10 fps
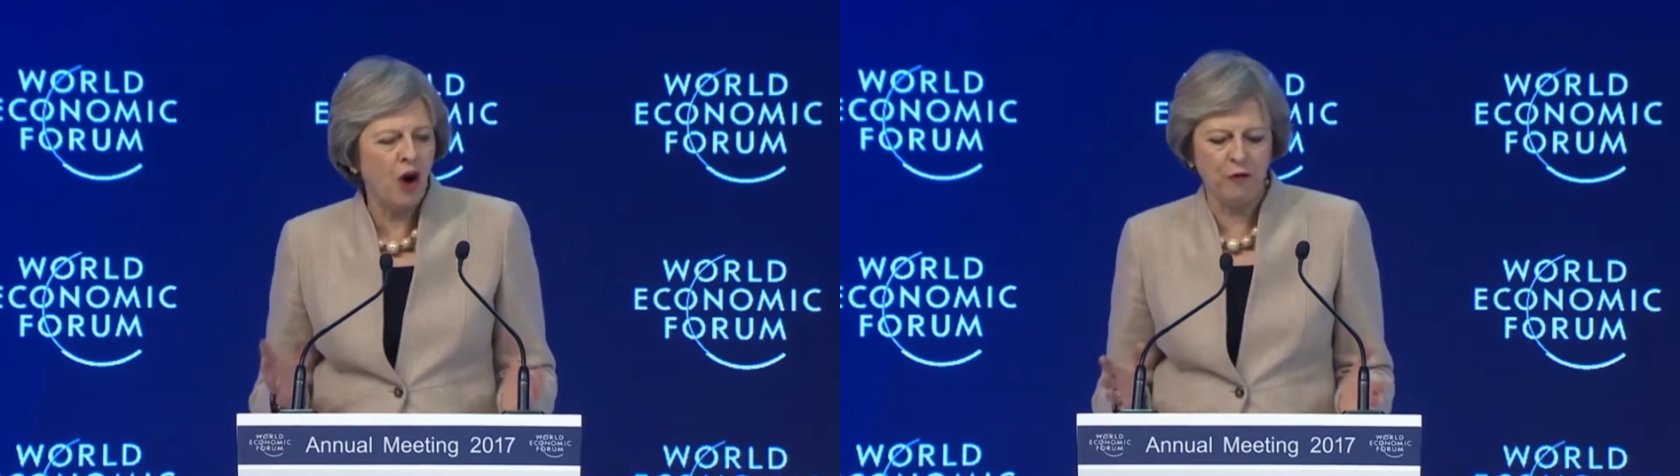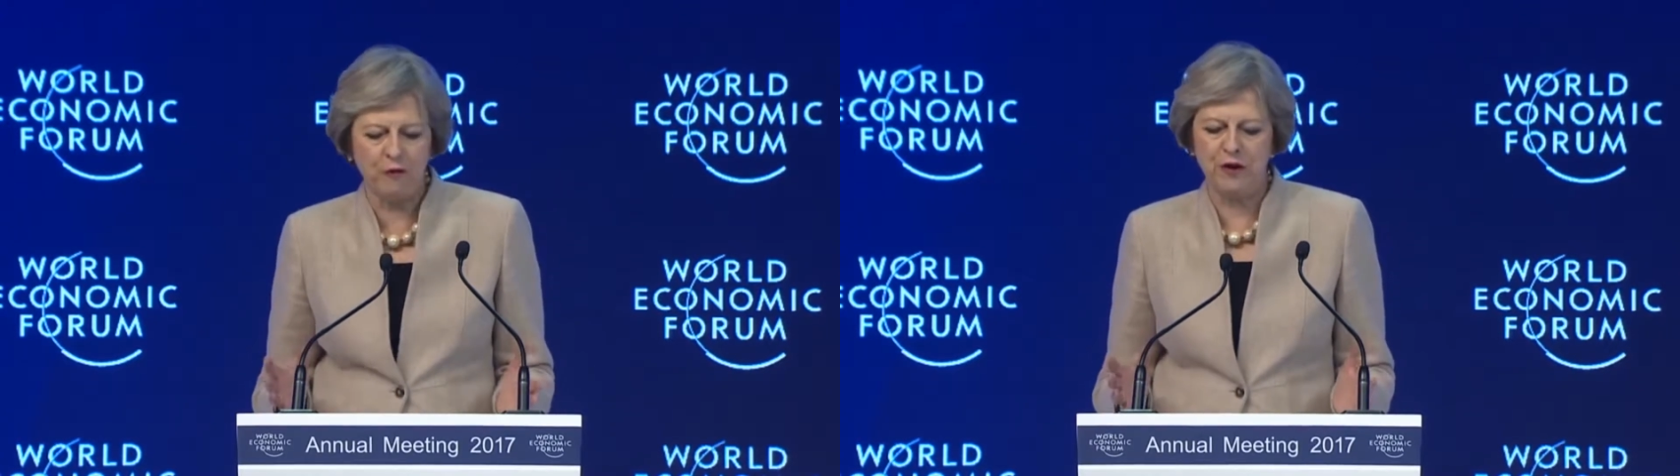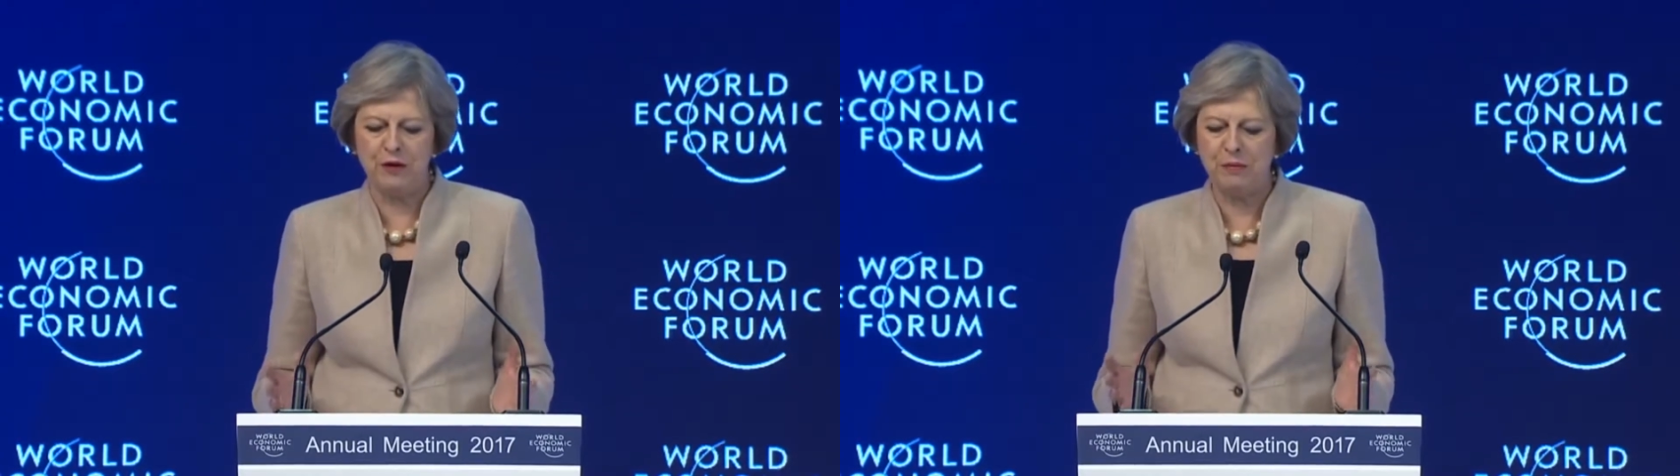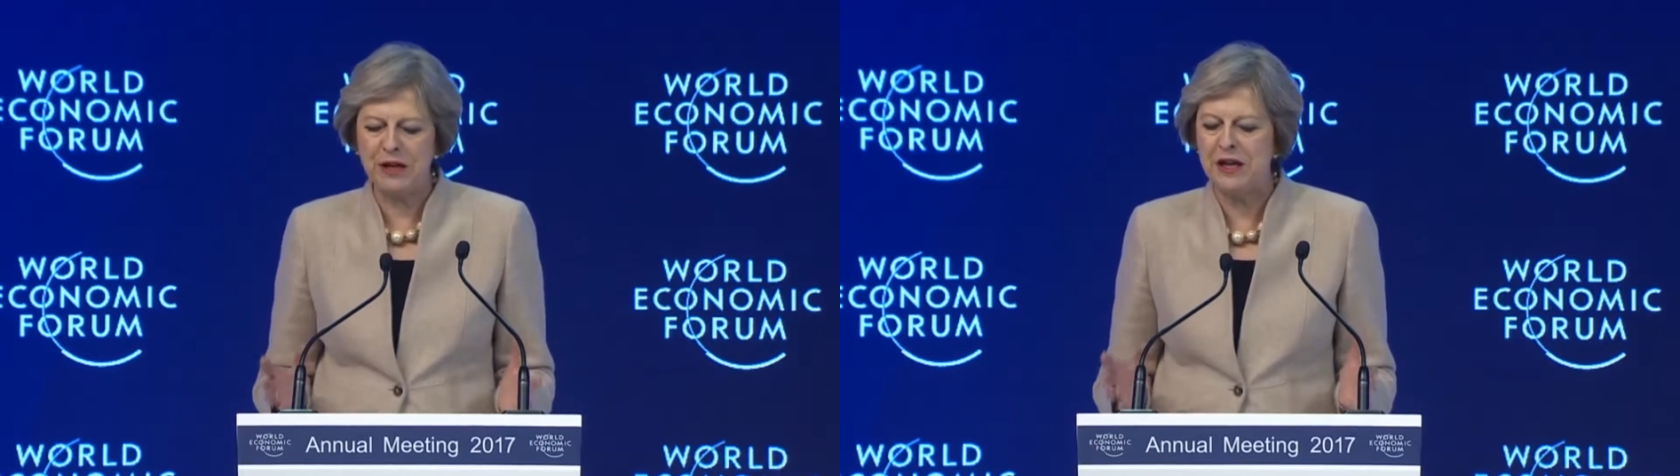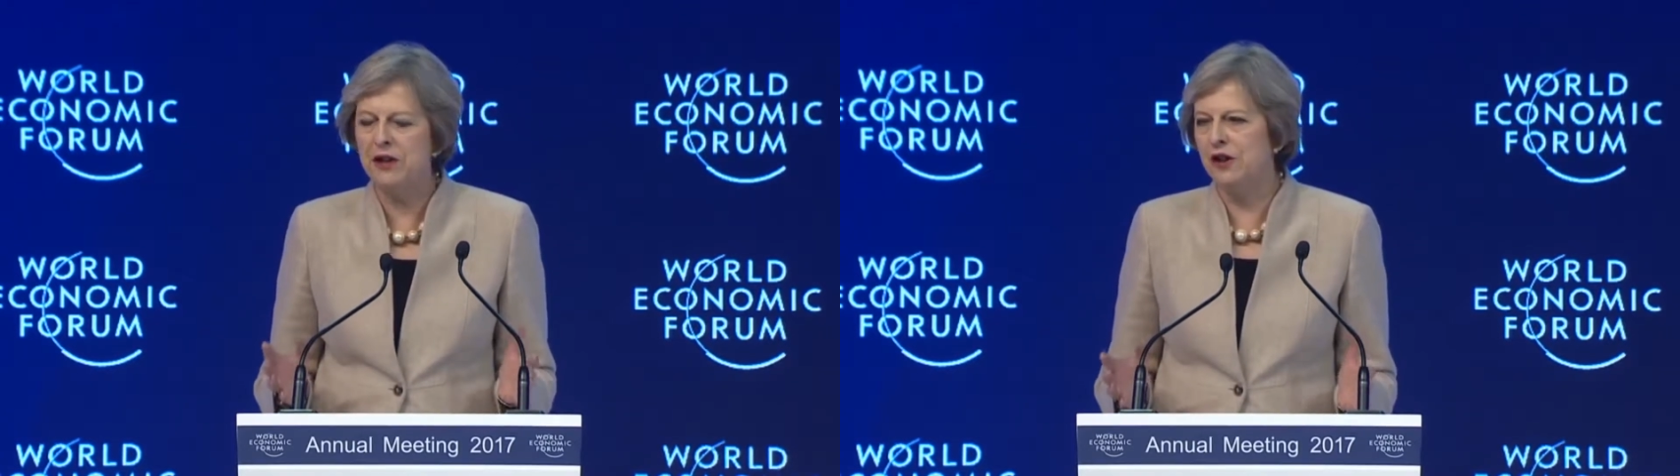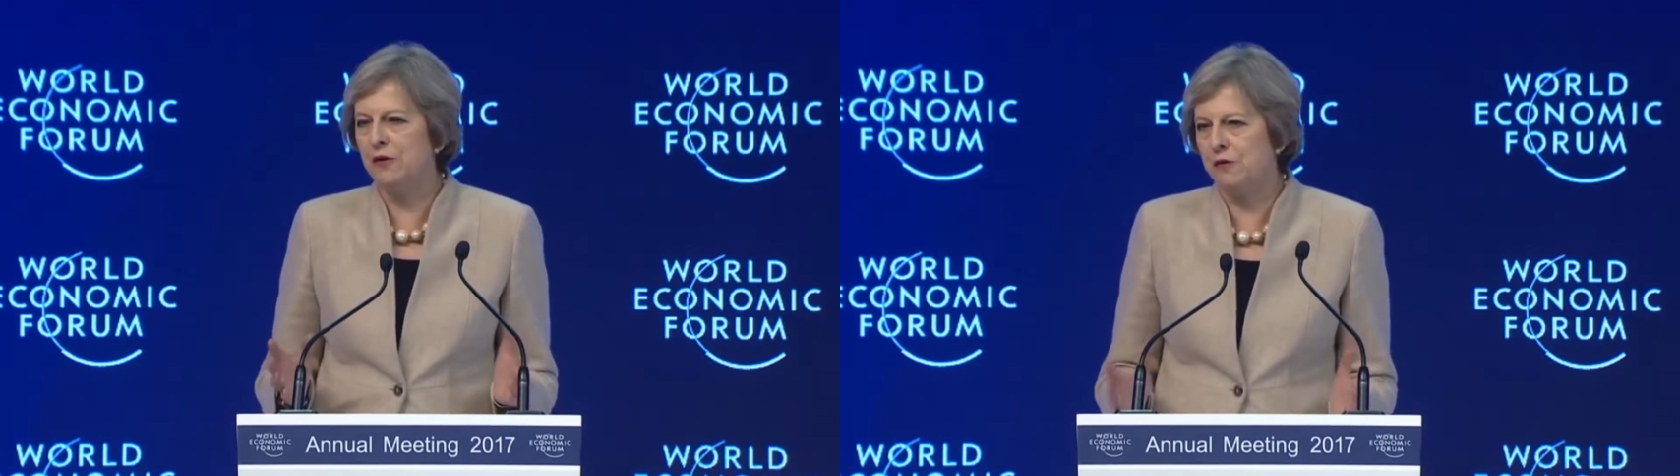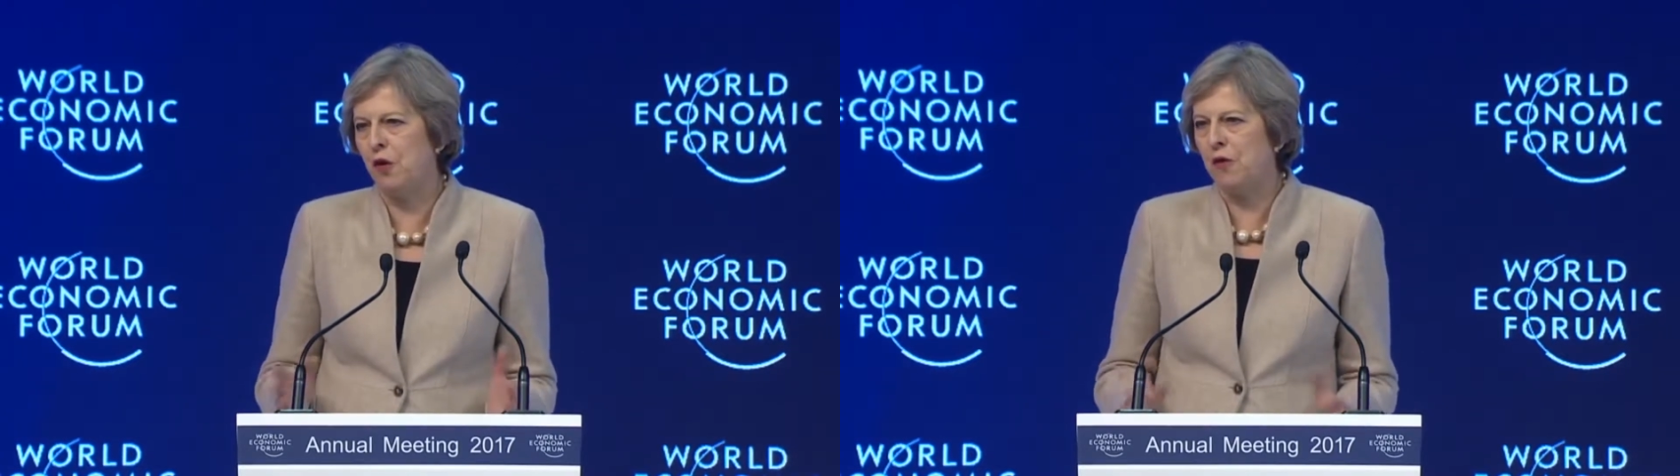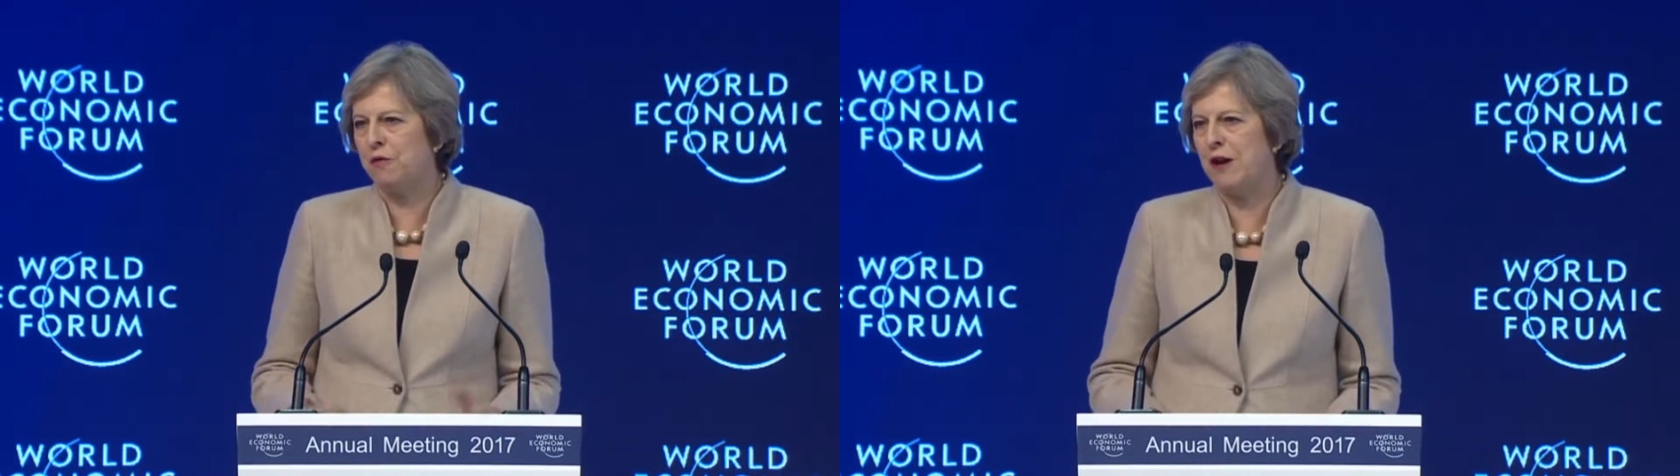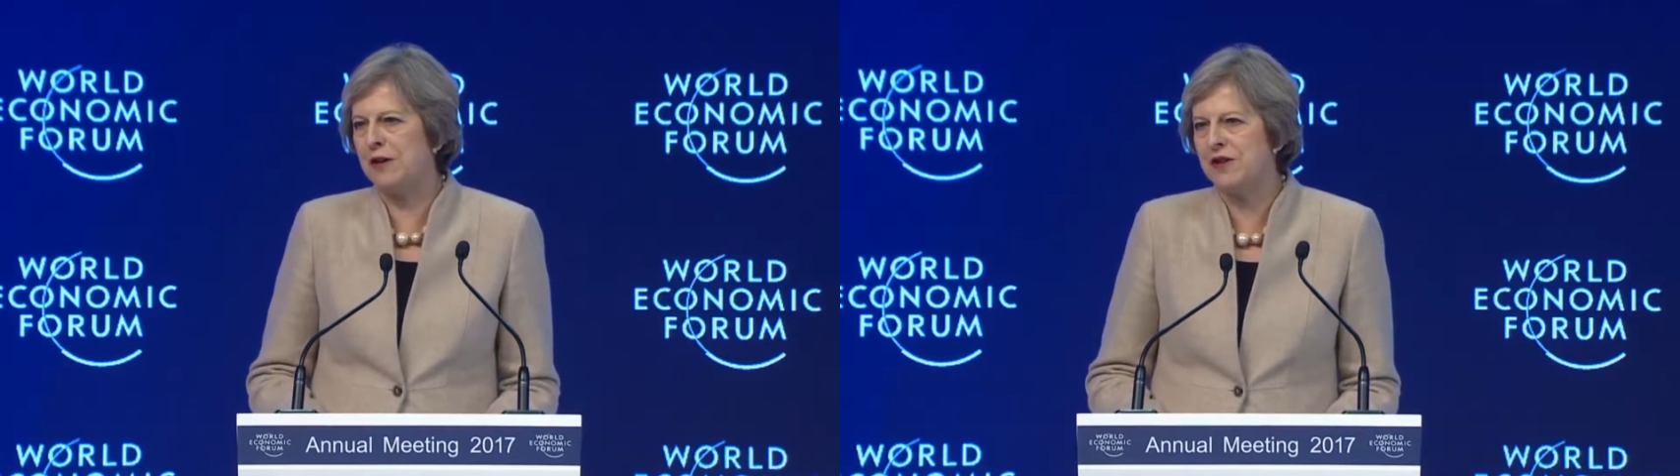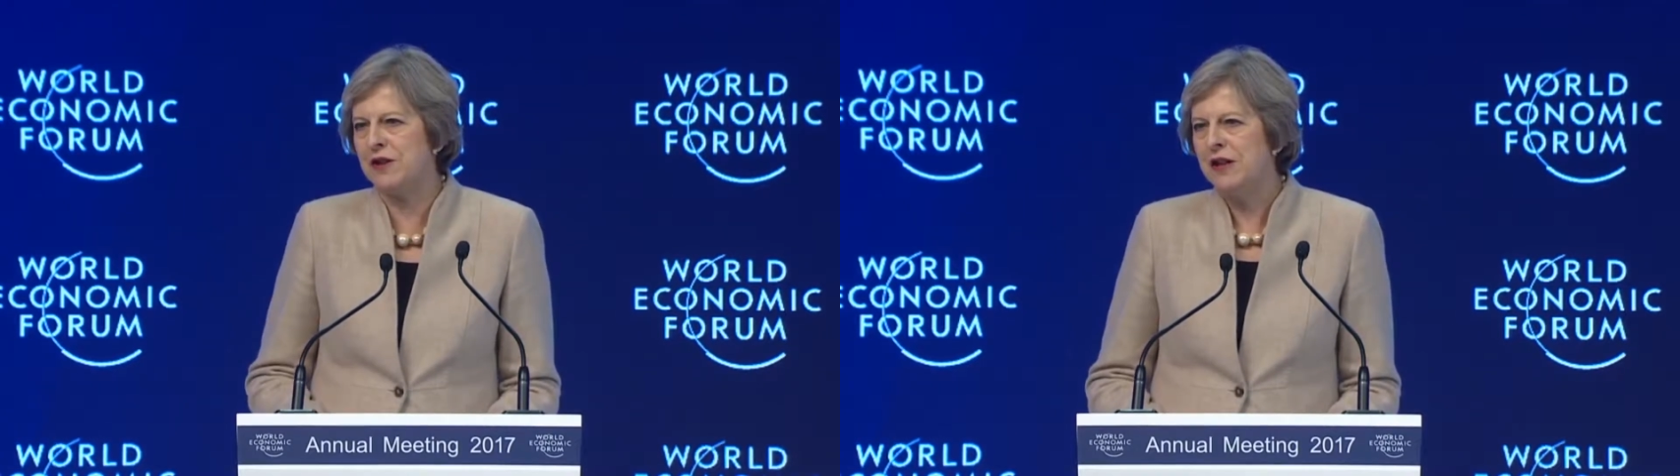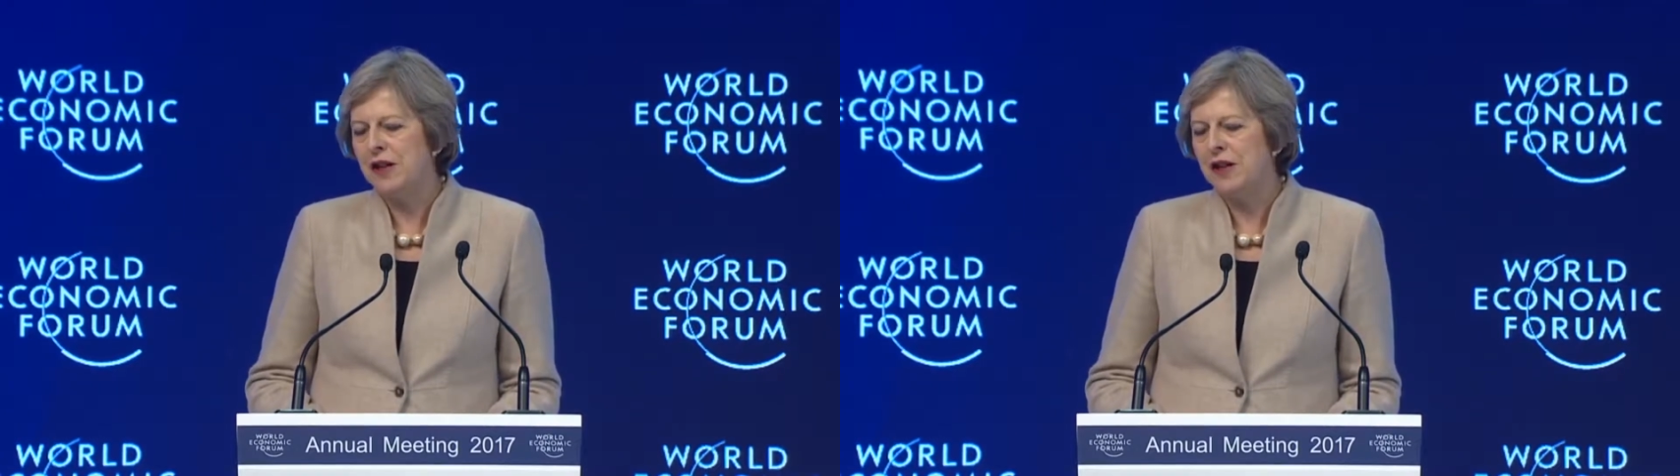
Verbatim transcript: often been at the forefront